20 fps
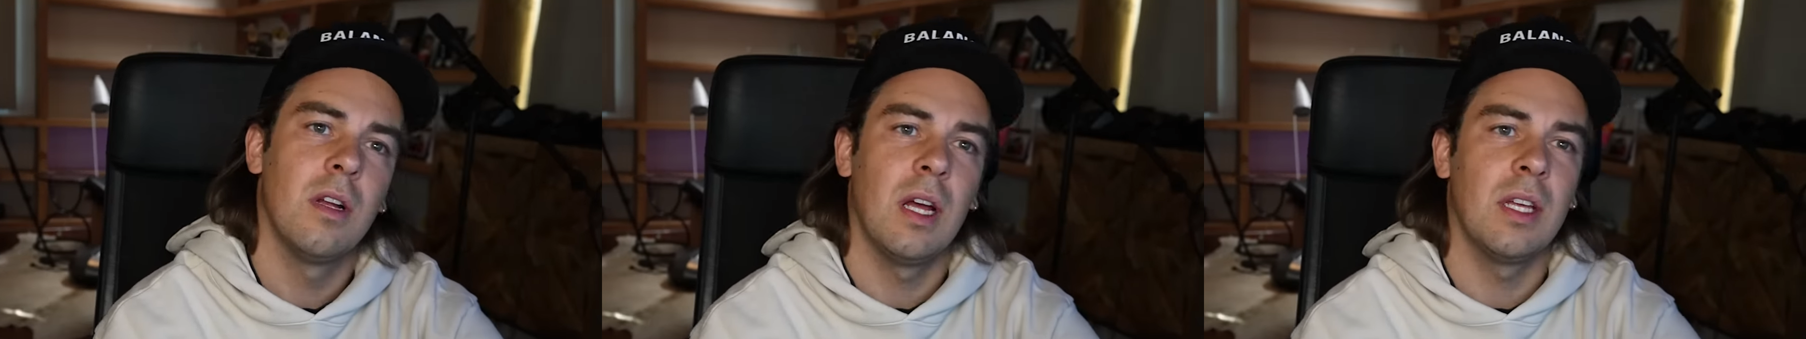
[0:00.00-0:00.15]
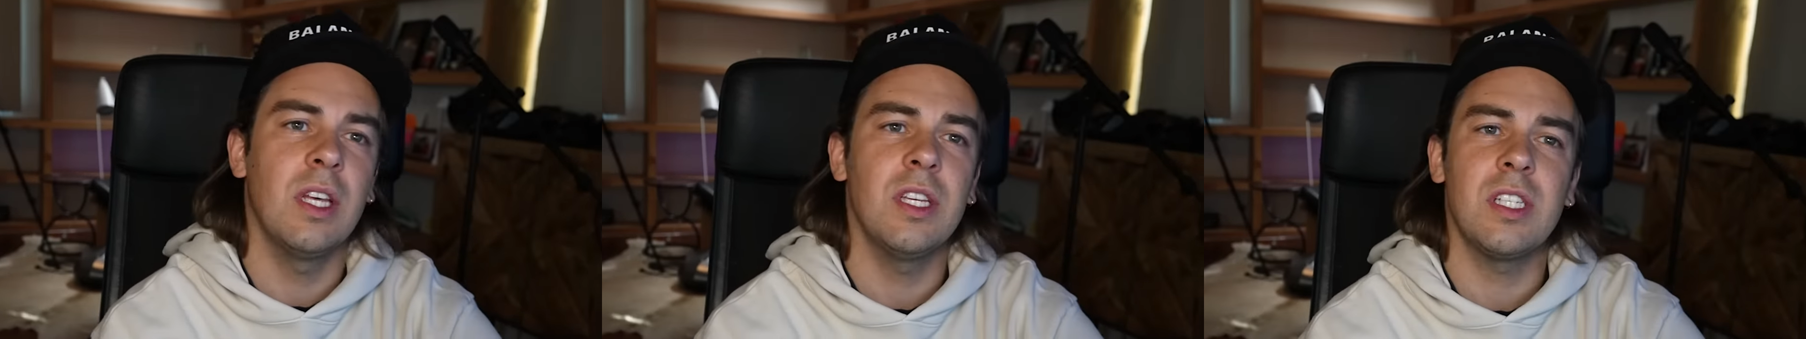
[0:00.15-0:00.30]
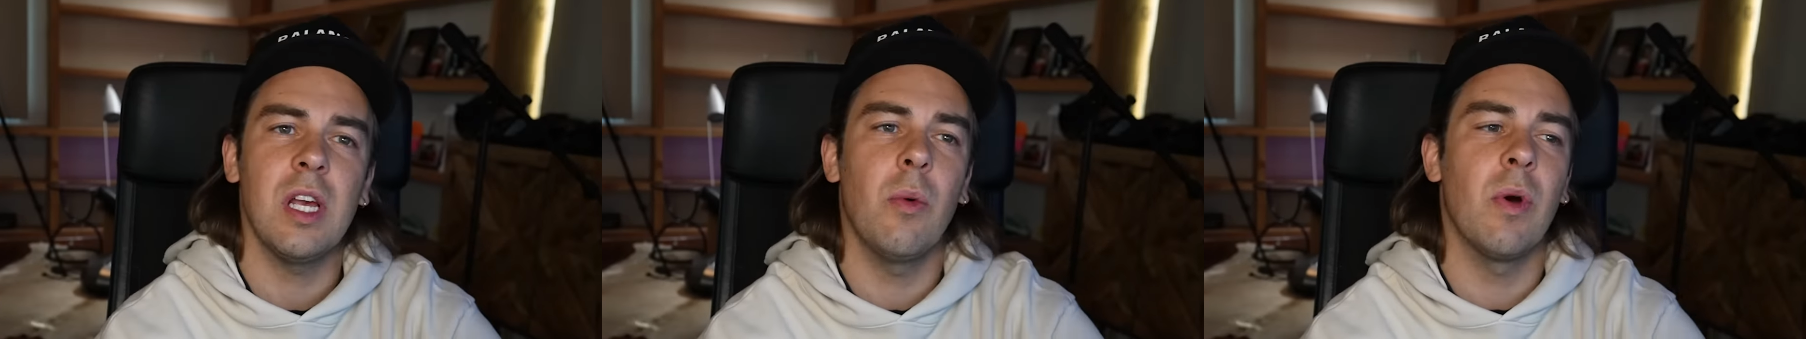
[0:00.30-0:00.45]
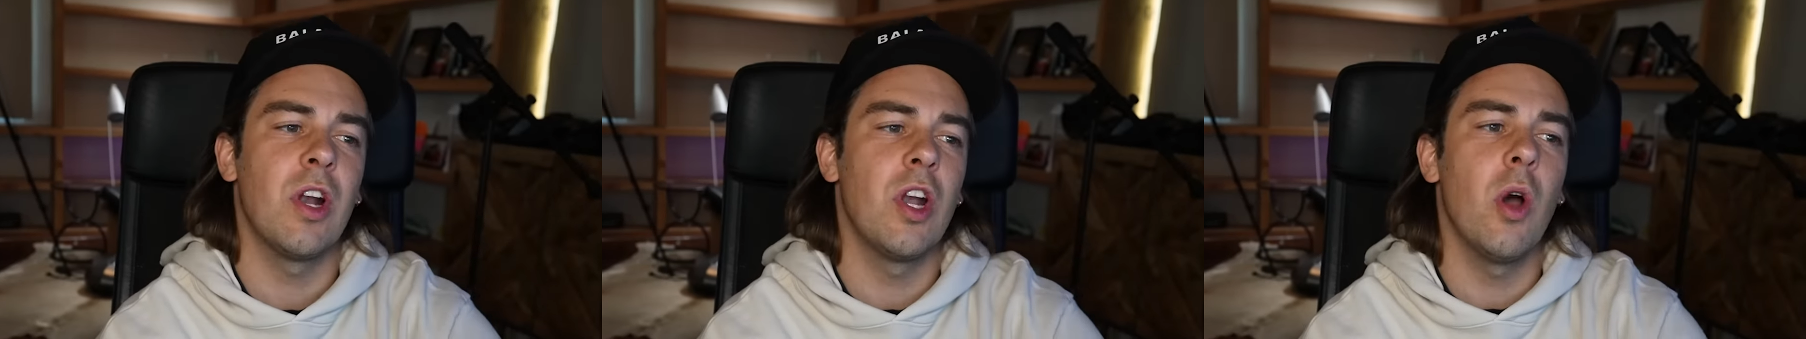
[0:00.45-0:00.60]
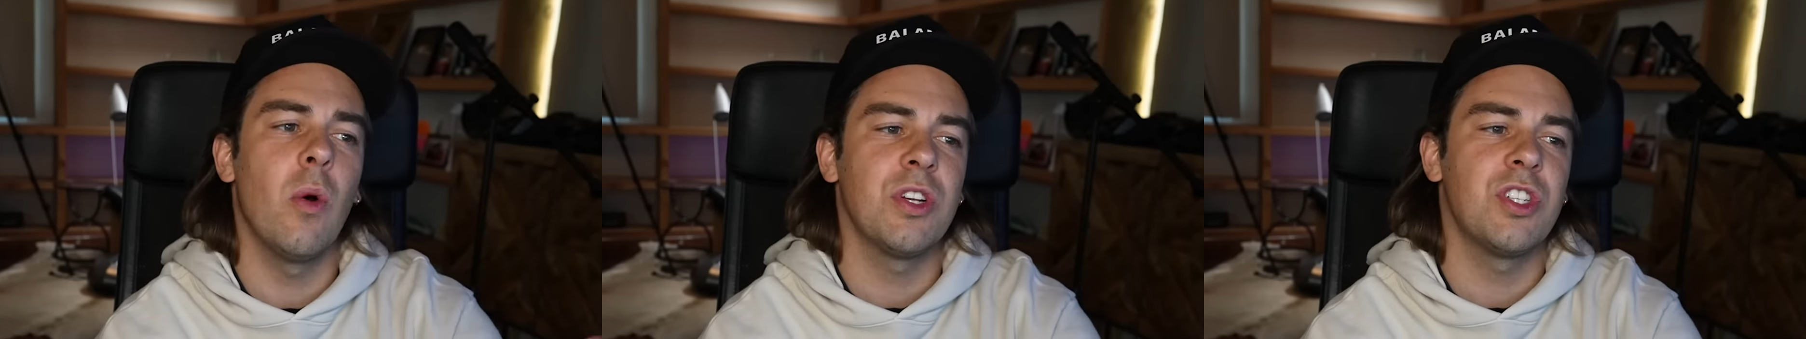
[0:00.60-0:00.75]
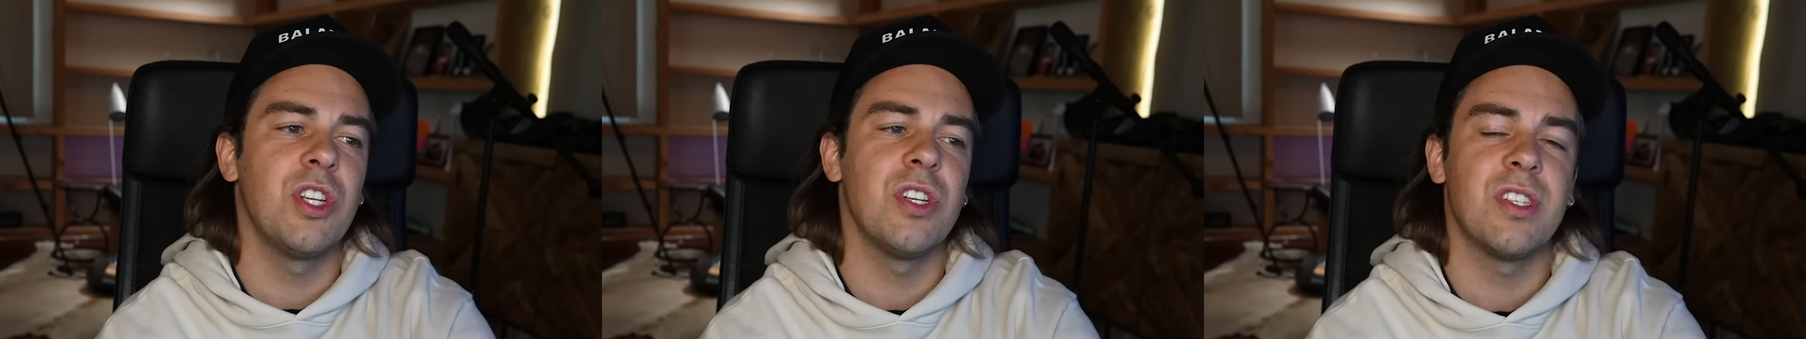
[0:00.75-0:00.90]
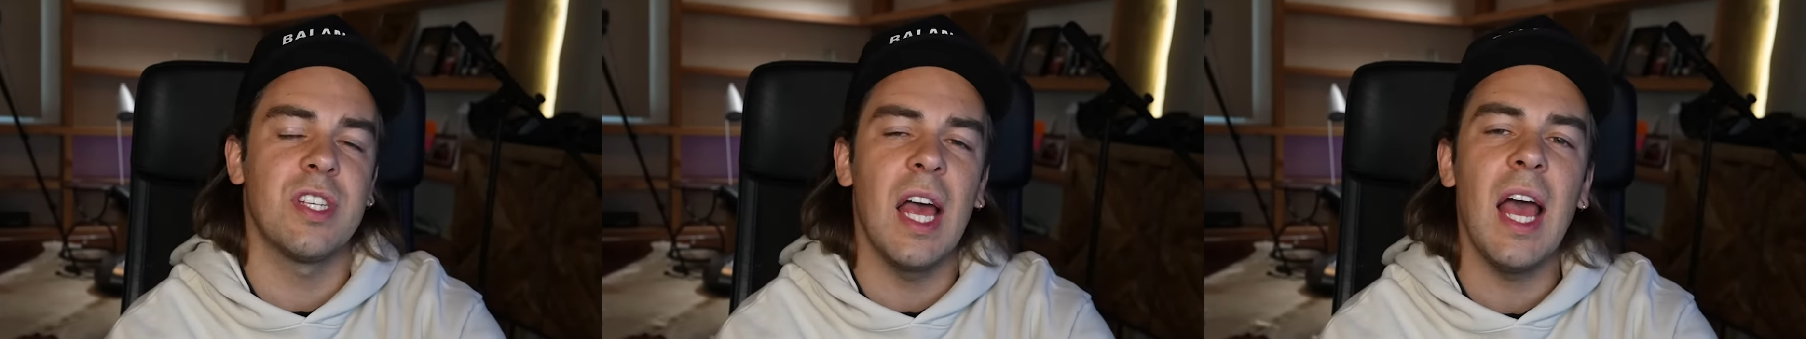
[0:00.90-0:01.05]
I wanna know what
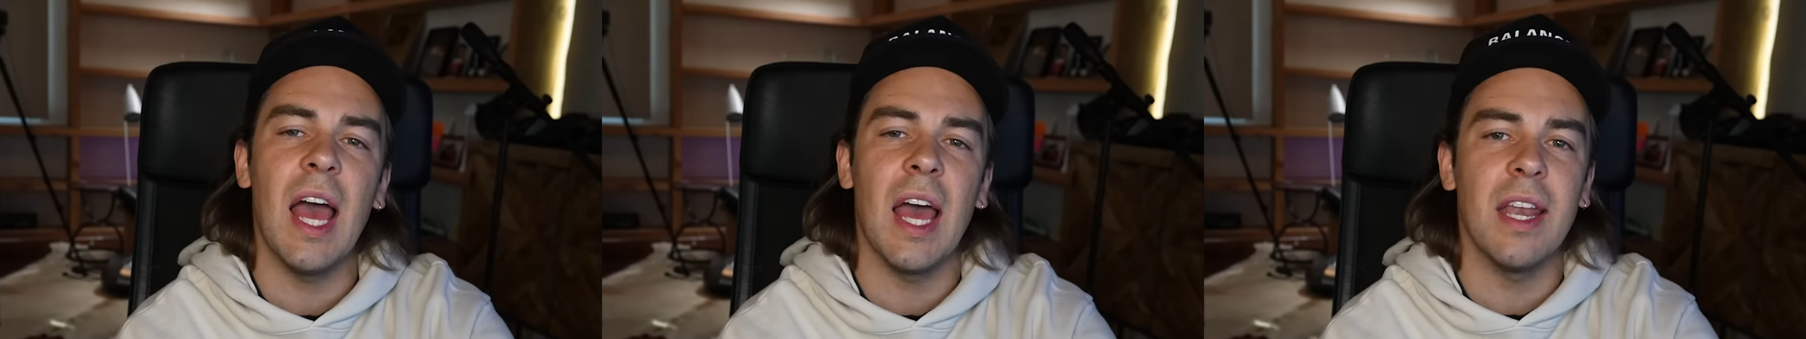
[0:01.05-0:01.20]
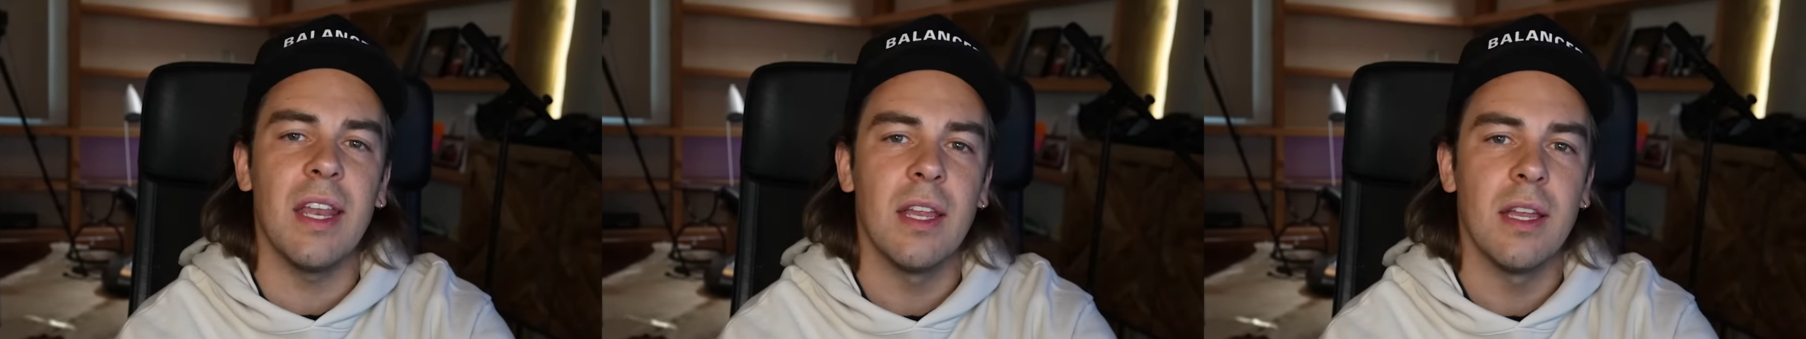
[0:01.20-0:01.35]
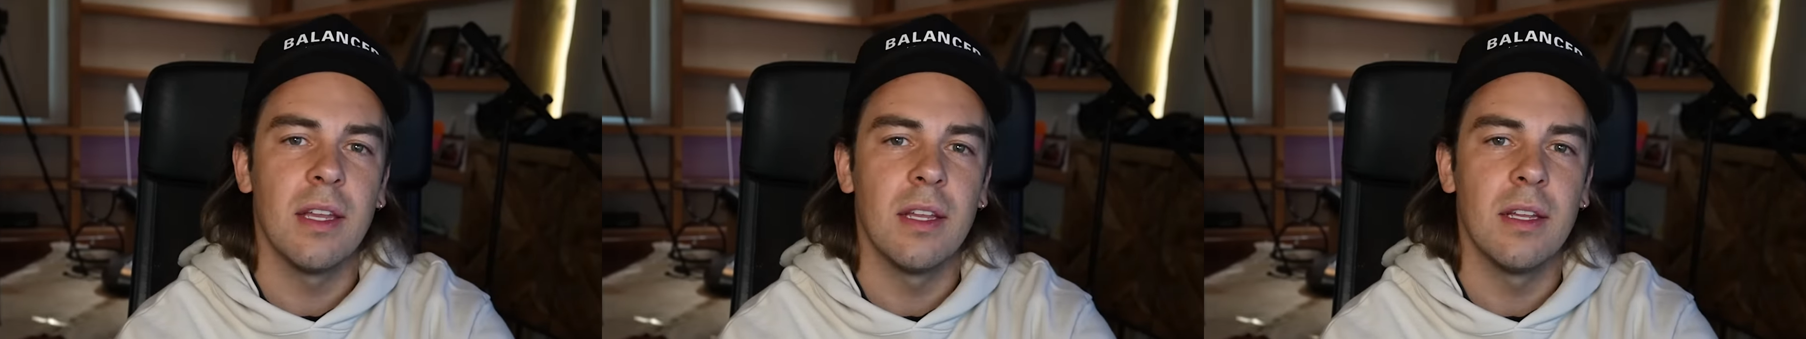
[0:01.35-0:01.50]
she said.